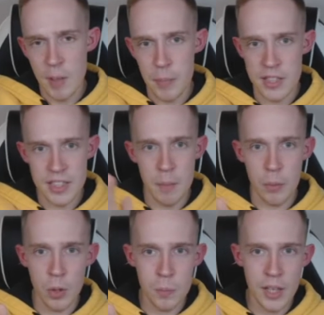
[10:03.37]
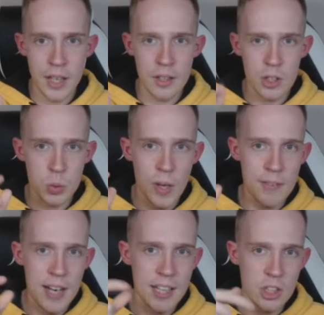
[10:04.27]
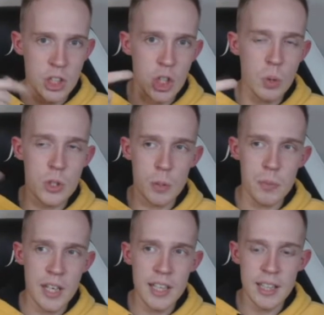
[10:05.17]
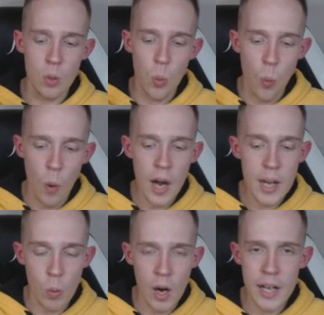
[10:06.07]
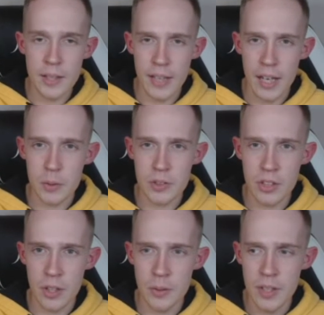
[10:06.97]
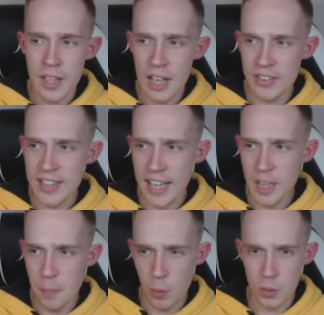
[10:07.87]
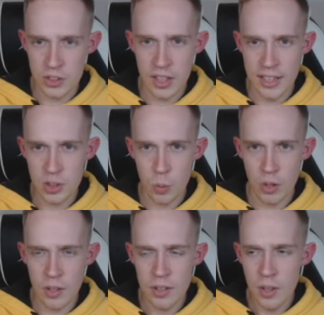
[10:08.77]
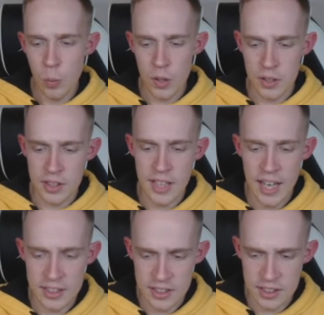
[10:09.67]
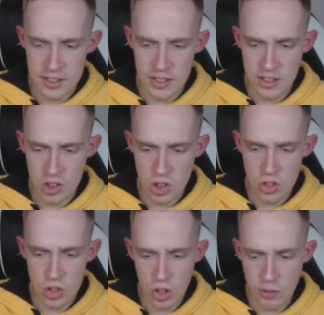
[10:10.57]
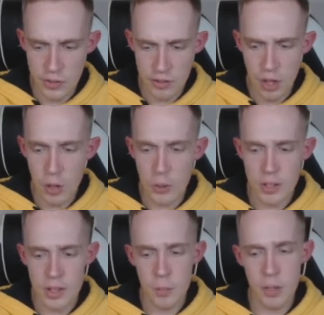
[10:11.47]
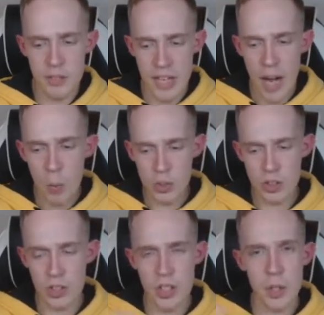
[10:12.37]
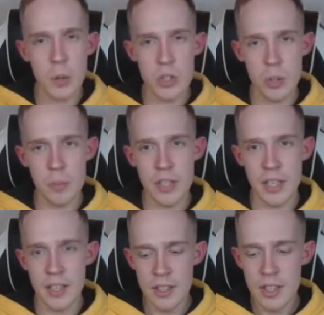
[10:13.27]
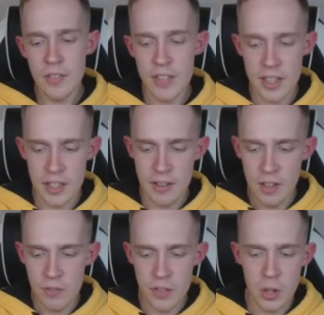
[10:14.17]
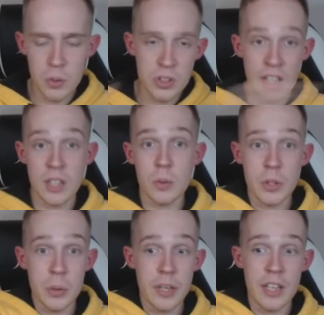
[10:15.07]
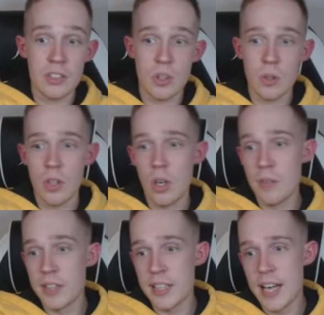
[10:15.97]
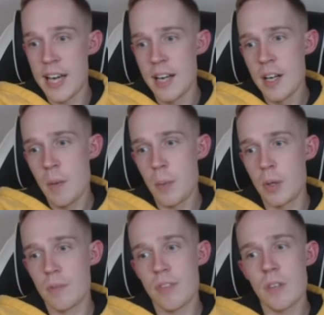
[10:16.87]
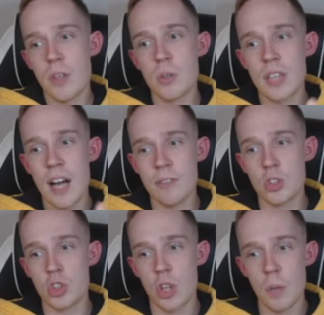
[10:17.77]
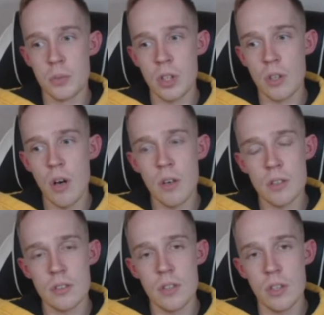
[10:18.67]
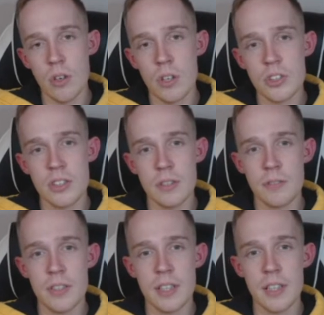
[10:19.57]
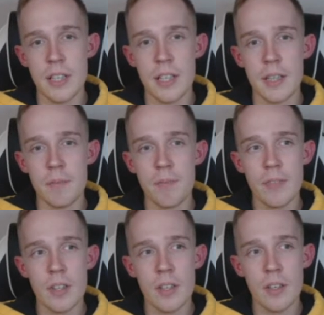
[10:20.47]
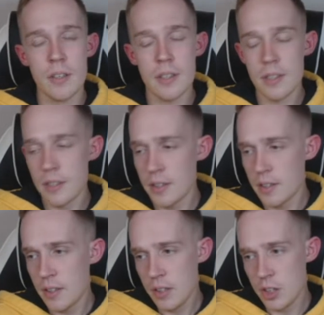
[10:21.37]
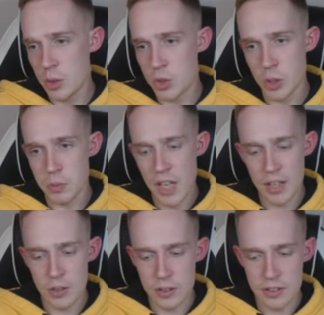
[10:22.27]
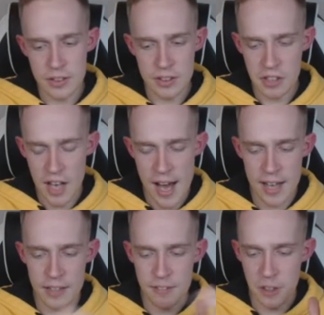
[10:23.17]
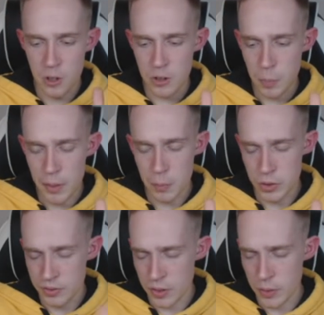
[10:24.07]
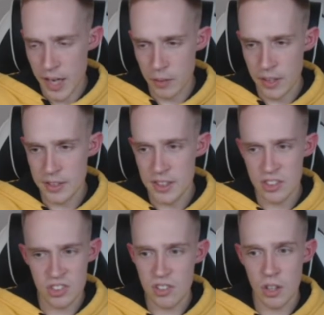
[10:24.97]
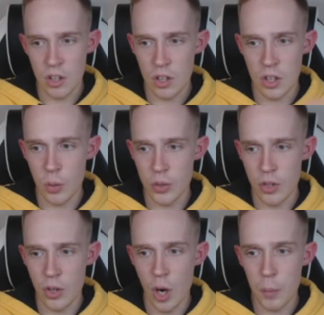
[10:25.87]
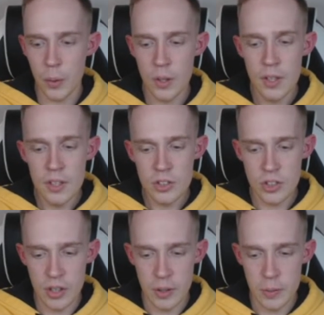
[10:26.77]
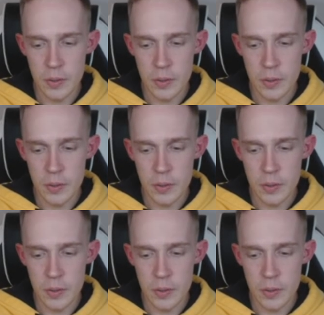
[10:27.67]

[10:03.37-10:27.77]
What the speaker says: December update, because we haven't had a huge update in quite a while now. So I think April was the last one when they added this Trophy Road, but even that wasn't a huge update. The views, I know you guys don't overly care, but views have dropped a lot across the YouTube channels and things like that. If you look, people's view count is a lot lower than normal, so